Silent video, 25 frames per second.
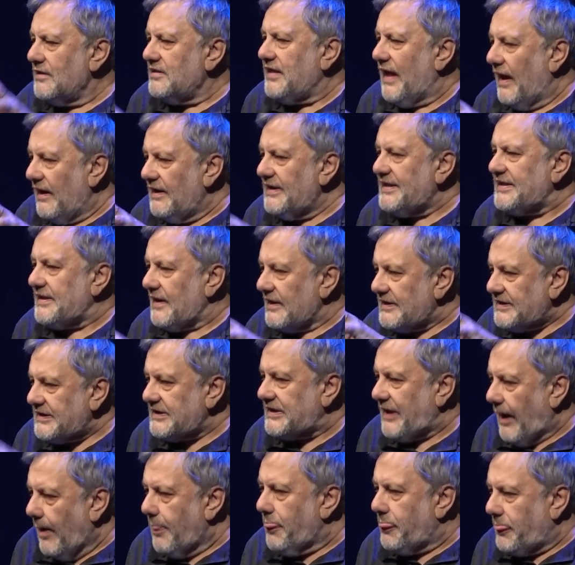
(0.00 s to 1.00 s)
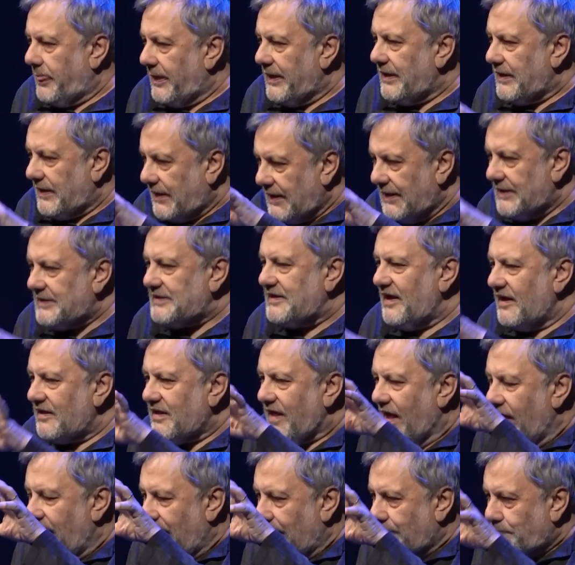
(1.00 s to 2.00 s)
tells us something, is
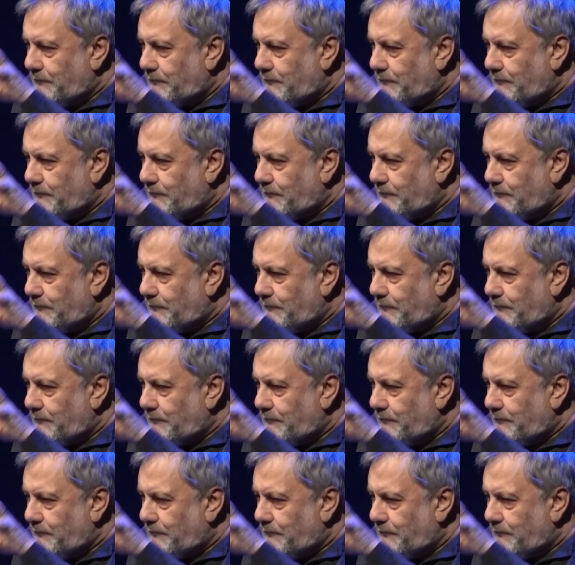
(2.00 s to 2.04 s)
that